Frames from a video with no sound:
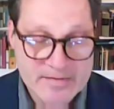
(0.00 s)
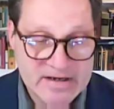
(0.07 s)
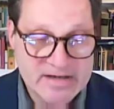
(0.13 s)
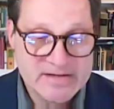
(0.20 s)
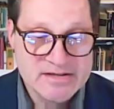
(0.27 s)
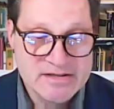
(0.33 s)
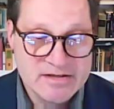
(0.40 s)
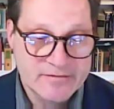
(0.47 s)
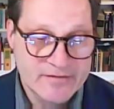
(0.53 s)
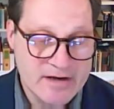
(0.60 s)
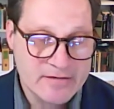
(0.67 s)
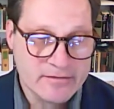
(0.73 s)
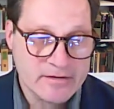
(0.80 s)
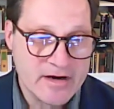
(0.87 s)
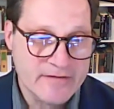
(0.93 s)
mean, it's the
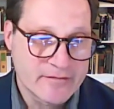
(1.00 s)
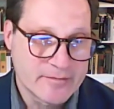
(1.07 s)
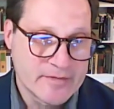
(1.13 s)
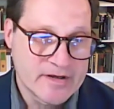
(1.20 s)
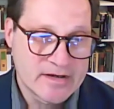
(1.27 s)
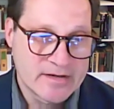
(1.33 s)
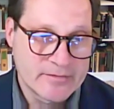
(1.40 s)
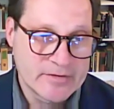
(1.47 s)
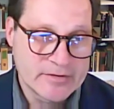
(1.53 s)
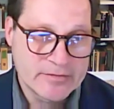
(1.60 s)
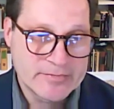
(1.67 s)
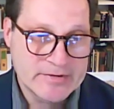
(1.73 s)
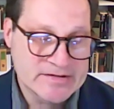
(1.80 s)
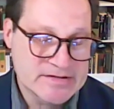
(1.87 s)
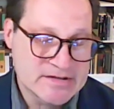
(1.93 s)
federal government. I mean,
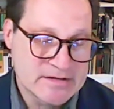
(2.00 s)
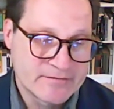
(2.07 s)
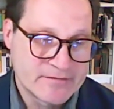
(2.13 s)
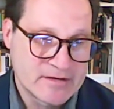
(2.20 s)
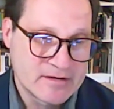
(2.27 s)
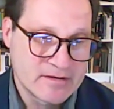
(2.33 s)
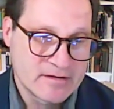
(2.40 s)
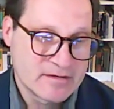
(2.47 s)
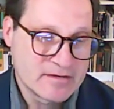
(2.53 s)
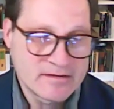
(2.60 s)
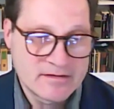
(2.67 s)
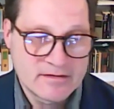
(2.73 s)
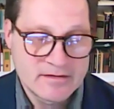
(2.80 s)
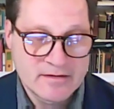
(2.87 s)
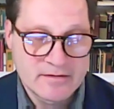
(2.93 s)
it'd be as if the
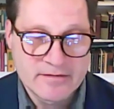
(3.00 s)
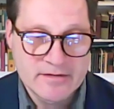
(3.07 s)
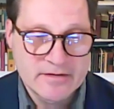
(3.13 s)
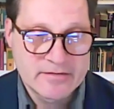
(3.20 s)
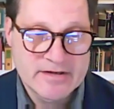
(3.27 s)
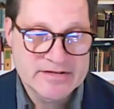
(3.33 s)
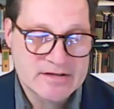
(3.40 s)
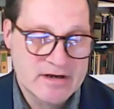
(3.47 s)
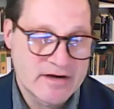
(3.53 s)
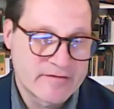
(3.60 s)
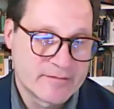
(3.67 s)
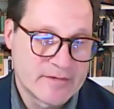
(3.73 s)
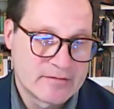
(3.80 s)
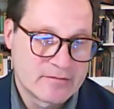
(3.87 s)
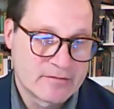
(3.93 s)
US
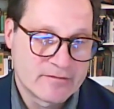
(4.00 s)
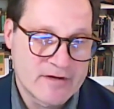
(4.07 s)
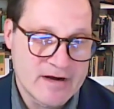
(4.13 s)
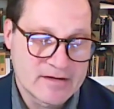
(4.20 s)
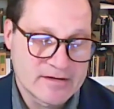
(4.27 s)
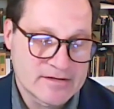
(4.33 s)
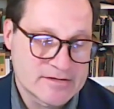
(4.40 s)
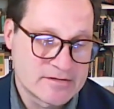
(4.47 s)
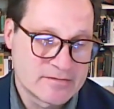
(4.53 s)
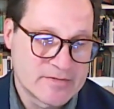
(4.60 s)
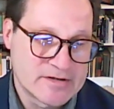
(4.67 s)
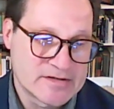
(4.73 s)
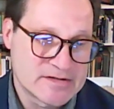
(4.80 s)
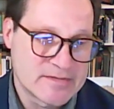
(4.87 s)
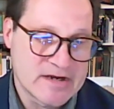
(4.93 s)
government were filing
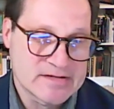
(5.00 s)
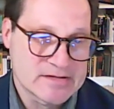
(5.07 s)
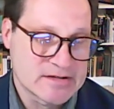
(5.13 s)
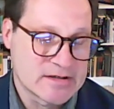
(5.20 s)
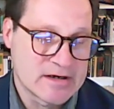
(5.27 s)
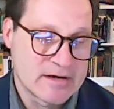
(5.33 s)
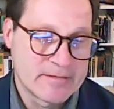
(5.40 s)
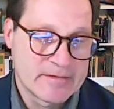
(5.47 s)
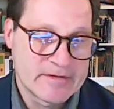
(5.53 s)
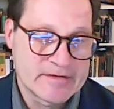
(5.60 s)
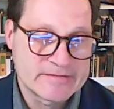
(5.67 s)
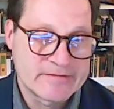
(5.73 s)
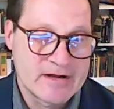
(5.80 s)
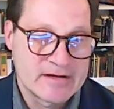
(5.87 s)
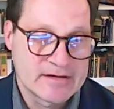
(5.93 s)
suit, but it's the Mexican government
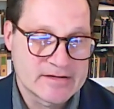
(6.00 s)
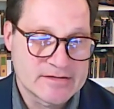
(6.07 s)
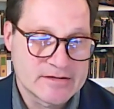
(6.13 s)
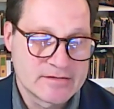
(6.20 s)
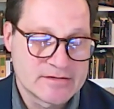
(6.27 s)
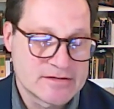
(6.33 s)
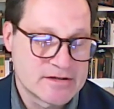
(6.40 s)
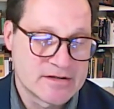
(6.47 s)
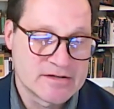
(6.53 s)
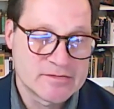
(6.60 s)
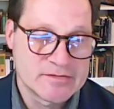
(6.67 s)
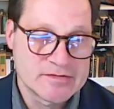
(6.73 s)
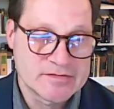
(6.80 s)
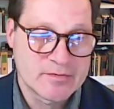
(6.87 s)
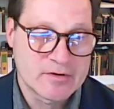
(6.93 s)
that's filing suit. So
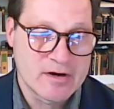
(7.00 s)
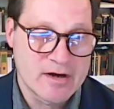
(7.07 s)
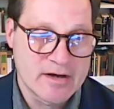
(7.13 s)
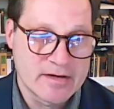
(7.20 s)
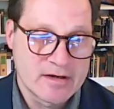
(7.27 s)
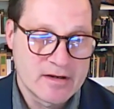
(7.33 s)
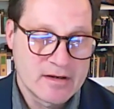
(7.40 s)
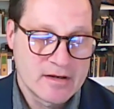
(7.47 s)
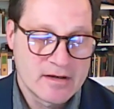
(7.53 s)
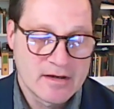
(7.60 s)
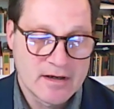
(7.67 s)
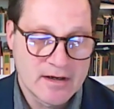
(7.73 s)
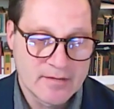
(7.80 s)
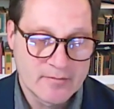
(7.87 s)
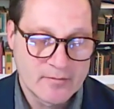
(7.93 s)
this was brought
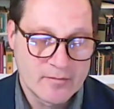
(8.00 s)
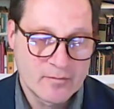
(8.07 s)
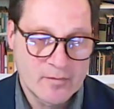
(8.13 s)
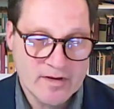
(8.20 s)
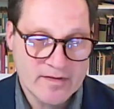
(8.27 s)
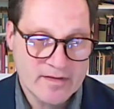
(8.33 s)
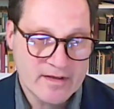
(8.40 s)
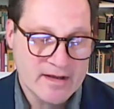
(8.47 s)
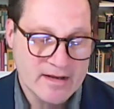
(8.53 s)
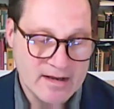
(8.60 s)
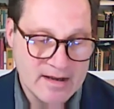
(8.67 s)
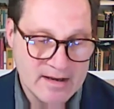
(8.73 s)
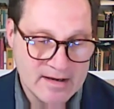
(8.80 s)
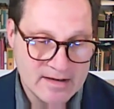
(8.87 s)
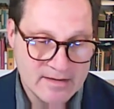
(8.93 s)
with
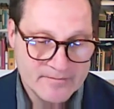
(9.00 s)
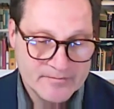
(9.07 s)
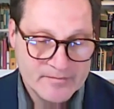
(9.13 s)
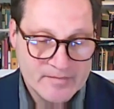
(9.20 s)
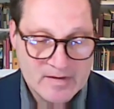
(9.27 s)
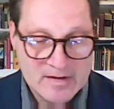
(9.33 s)
a